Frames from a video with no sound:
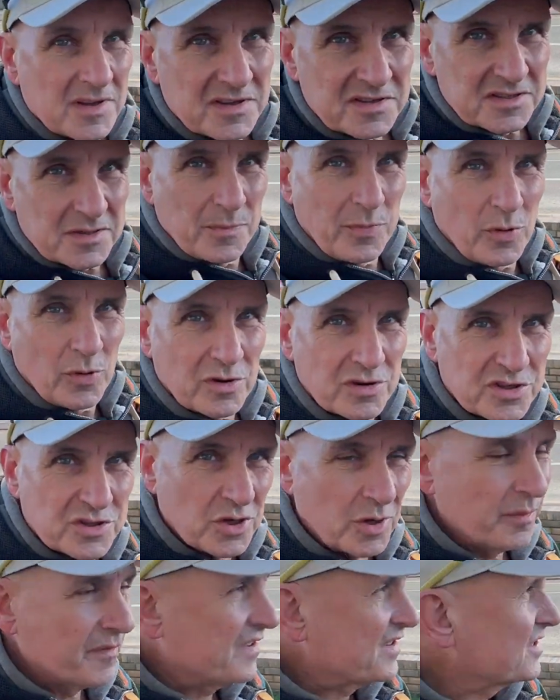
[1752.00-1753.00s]
supporter
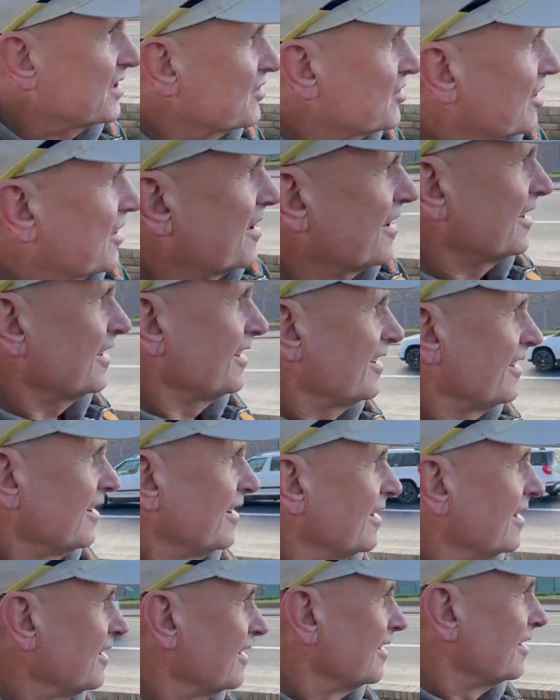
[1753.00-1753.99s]
shop, if there's such a thing,
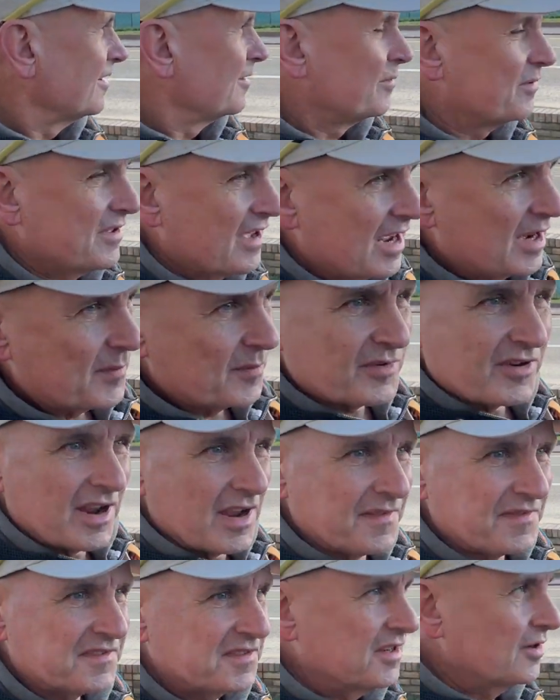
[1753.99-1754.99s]
with Edinburgh
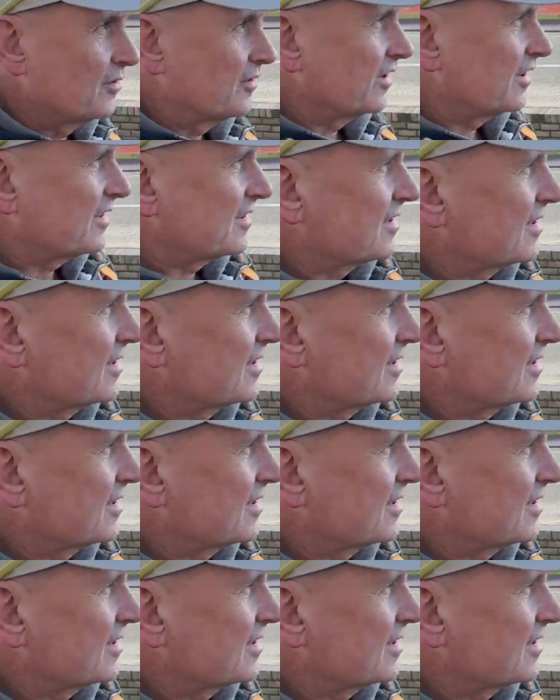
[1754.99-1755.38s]
FC on it.